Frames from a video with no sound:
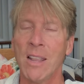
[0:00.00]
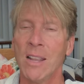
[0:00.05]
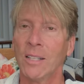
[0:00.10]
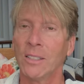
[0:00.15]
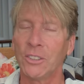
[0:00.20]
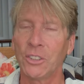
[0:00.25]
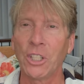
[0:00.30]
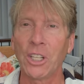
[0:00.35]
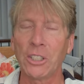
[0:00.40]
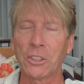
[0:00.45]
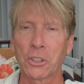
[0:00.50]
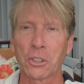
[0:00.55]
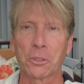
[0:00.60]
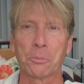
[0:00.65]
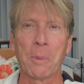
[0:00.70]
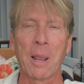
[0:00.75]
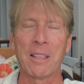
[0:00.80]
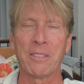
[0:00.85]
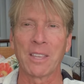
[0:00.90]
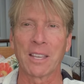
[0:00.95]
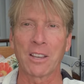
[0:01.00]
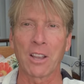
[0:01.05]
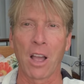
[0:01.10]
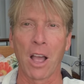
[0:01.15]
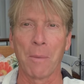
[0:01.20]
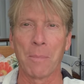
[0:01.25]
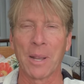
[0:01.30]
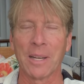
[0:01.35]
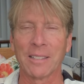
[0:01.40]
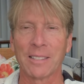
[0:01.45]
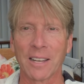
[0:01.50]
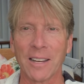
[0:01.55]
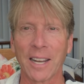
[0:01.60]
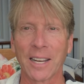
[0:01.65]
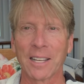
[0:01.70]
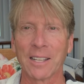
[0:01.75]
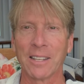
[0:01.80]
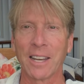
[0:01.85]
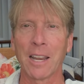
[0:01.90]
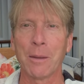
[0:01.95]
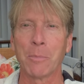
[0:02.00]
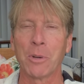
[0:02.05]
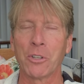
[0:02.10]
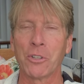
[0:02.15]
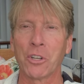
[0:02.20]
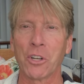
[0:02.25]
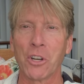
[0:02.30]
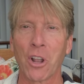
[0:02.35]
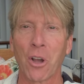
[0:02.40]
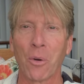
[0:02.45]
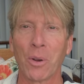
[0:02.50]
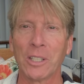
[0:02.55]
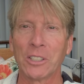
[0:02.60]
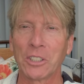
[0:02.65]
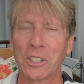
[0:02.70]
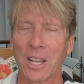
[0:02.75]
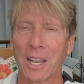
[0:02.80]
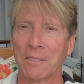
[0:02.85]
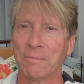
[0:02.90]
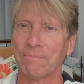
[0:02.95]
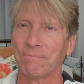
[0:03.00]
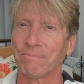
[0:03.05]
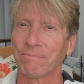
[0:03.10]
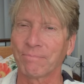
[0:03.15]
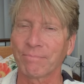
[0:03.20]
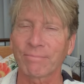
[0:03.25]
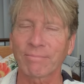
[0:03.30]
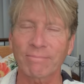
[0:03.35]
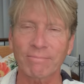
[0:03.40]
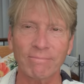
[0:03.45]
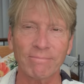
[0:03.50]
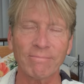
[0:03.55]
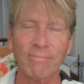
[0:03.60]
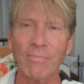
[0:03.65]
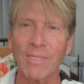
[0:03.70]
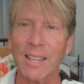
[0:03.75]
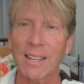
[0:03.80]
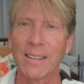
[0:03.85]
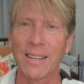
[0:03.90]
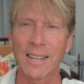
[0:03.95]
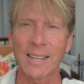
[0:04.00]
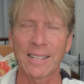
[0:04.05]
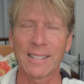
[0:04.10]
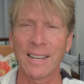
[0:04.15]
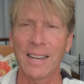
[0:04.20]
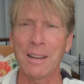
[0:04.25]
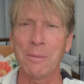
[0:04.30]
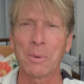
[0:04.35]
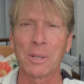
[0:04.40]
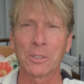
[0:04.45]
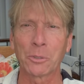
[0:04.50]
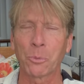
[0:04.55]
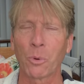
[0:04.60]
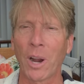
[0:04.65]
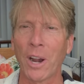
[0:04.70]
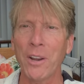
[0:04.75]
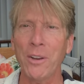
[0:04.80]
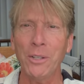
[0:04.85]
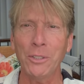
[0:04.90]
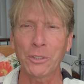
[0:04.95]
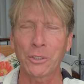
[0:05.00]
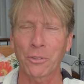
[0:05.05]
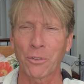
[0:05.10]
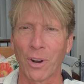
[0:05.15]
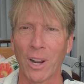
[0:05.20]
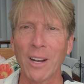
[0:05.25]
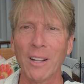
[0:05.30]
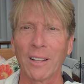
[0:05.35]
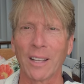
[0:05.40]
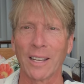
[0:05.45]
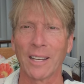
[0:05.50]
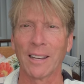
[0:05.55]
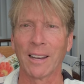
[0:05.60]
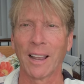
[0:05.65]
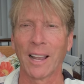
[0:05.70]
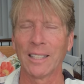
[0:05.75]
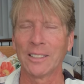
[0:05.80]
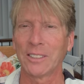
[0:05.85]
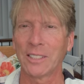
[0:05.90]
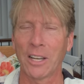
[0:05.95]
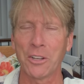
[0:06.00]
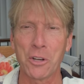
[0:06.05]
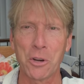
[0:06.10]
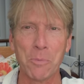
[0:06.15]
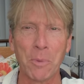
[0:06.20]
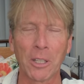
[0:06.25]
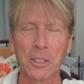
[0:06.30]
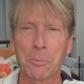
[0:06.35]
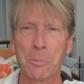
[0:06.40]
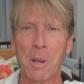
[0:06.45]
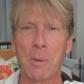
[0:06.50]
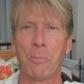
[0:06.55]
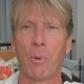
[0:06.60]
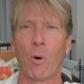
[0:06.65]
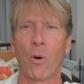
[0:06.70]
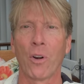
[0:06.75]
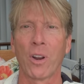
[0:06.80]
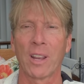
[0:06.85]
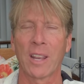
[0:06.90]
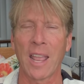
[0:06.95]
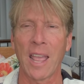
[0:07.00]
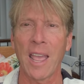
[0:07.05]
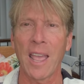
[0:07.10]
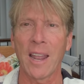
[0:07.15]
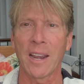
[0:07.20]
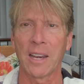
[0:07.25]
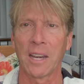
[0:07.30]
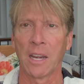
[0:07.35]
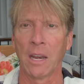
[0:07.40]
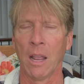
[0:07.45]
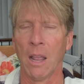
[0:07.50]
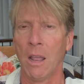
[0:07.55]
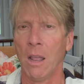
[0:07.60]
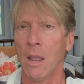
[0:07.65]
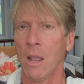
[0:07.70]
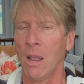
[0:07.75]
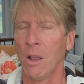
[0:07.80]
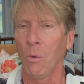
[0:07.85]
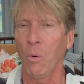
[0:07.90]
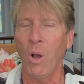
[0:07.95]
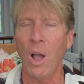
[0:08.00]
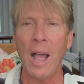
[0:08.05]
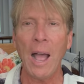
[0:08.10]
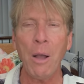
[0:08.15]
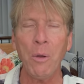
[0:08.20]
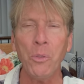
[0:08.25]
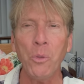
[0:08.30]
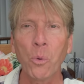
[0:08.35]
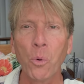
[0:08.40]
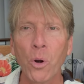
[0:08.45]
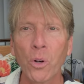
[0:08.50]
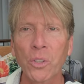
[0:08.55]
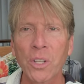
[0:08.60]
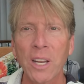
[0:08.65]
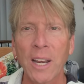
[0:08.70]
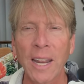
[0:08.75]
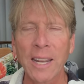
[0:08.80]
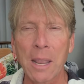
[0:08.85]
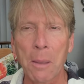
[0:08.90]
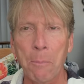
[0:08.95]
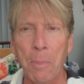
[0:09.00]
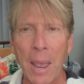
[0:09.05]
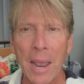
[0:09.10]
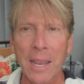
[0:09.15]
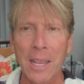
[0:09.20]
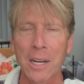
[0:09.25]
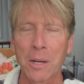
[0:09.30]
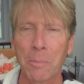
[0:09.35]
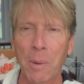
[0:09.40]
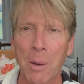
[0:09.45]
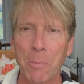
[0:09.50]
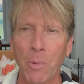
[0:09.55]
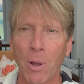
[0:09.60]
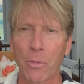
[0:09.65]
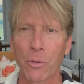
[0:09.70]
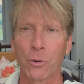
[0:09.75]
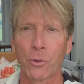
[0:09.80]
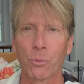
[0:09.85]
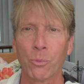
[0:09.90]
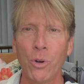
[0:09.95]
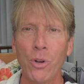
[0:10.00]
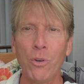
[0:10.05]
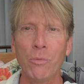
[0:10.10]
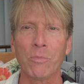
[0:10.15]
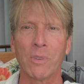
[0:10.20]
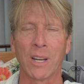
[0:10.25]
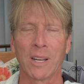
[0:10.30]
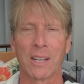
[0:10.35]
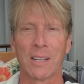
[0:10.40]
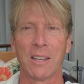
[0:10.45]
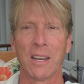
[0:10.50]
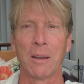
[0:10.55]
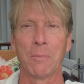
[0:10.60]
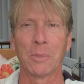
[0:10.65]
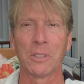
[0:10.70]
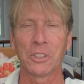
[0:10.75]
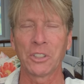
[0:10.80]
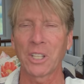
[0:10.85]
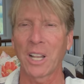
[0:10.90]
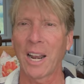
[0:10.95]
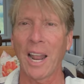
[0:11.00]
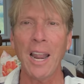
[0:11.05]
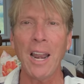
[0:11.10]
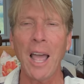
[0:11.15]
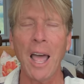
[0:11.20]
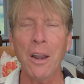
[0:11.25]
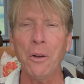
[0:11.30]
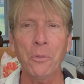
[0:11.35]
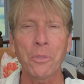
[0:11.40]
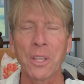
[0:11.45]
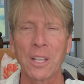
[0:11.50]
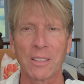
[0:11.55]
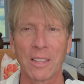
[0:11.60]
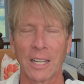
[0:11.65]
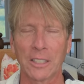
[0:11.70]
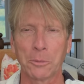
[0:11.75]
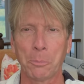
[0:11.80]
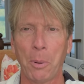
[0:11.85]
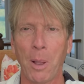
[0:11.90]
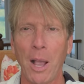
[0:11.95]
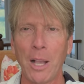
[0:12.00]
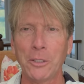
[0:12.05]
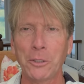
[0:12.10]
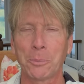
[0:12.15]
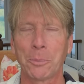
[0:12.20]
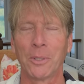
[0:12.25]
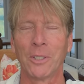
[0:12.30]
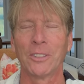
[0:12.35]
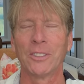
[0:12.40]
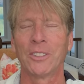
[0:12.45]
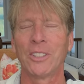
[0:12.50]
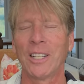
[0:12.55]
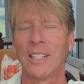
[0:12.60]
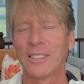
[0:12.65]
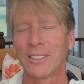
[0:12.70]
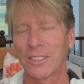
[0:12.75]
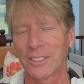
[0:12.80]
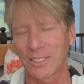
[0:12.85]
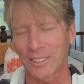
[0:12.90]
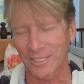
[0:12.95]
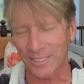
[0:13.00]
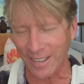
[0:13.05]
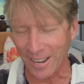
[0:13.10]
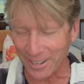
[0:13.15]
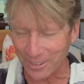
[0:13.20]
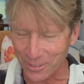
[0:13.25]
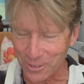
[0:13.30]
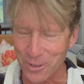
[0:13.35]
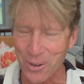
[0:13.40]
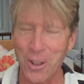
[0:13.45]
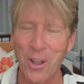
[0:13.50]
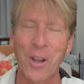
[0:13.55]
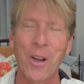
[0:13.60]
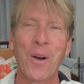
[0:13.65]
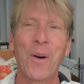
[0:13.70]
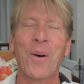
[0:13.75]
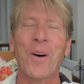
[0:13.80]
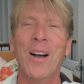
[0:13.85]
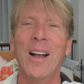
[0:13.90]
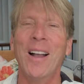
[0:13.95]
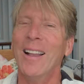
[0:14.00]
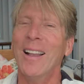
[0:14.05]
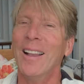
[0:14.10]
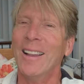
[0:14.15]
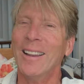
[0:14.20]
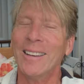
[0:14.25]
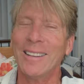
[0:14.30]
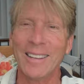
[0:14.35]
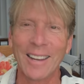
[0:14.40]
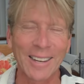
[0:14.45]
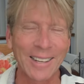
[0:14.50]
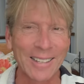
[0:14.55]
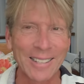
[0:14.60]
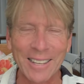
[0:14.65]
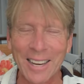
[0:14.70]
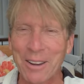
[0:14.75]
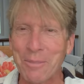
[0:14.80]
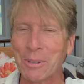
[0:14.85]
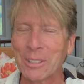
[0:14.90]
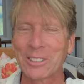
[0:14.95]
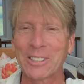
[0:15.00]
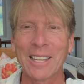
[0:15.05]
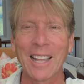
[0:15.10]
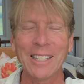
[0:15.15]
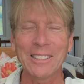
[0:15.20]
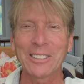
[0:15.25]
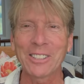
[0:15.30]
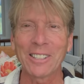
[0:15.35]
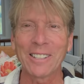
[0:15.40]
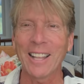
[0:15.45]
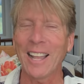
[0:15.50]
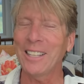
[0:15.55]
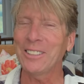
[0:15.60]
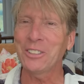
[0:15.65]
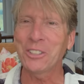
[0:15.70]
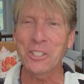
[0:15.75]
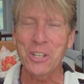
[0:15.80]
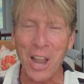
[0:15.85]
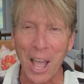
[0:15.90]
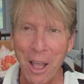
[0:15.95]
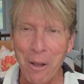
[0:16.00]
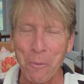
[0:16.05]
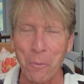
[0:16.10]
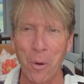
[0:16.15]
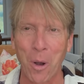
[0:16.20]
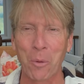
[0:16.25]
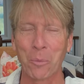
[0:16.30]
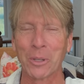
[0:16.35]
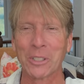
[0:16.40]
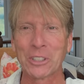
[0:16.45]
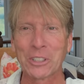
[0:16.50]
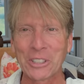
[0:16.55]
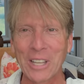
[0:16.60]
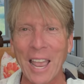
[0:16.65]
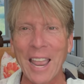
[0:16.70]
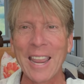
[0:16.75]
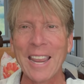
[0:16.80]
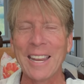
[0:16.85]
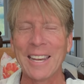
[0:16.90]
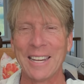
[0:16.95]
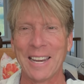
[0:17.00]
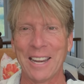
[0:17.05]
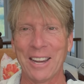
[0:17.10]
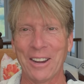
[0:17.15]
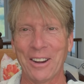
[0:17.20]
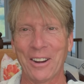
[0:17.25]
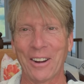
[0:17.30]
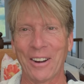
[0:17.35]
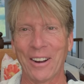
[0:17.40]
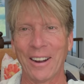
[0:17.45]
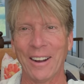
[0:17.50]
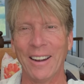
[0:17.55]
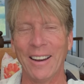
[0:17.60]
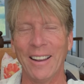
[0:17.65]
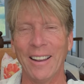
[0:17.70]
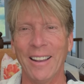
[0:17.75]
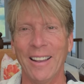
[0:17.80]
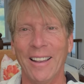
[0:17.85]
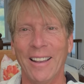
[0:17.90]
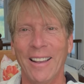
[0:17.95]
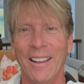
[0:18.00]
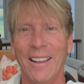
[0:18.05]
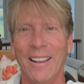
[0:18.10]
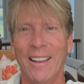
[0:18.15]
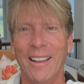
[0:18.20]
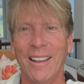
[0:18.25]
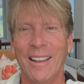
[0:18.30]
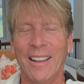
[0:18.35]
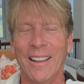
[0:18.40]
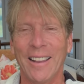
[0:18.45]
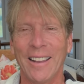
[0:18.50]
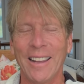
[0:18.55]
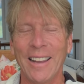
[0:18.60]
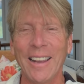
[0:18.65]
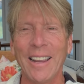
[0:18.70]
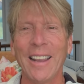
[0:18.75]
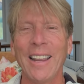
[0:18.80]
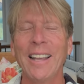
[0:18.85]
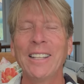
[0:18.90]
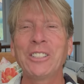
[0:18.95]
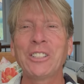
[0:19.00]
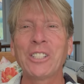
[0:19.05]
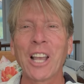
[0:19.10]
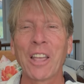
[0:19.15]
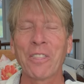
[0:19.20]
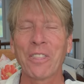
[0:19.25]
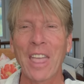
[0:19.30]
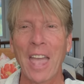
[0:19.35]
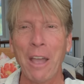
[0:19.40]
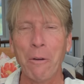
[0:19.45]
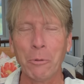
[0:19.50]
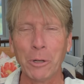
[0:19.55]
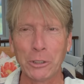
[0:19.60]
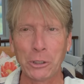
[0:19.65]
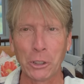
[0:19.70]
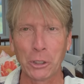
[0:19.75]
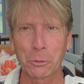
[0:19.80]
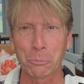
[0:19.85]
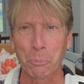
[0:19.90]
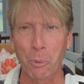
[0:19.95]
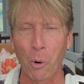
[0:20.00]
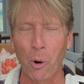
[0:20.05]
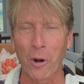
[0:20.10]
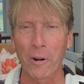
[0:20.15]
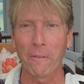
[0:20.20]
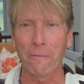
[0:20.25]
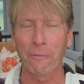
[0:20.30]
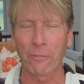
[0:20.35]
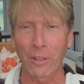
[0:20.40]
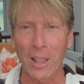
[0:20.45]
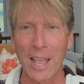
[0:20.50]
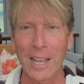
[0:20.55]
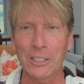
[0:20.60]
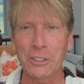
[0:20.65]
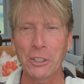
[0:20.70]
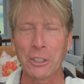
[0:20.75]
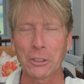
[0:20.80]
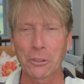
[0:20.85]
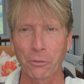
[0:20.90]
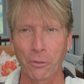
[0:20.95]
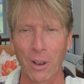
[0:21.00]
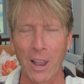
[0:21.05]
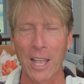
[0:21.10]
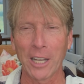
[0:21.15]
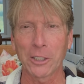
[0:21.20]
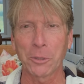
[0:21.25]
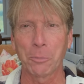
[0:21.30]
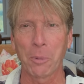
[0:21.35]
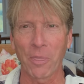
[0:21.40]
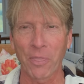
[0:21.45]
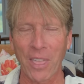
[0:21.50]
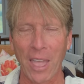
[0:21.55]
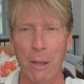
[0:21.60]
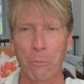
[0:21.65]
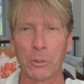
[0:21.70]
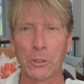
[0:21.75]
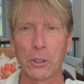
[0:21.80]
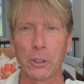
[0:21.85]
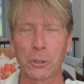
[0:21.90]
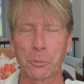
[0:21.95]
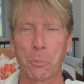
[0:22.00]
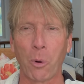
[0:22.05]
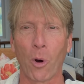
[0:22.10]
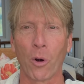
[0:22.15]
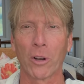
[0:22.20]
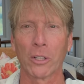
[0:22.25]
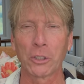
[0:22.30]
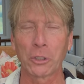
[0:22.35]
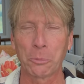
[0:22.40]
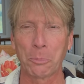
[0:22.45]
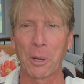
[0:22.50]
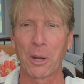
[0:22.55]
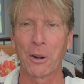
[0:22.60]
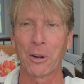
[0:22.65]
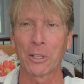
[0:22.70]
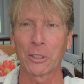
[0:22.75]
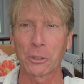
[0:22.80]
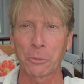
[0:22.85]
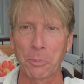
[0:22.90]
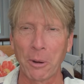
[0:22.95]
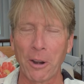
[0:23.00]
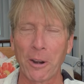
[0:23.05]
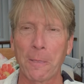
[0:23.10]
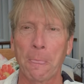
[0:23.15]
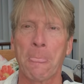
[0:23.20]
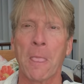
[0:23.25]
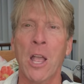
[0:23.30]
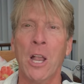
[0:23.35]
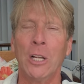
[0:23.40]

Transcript: Jesus made the comment to Nicodemus, you know, he said, Nicodemus, why are you struggling? I said you must be born again. And, well, how in the world can I get back into my mother's womb? Nicodemus said, I, I don't think that's possible. And Jesus is like, no, Nicodemus, that's, that's not what we're saying here. He, he said, that which is born of flesh is flesh, but that which is born of spirit is spirit.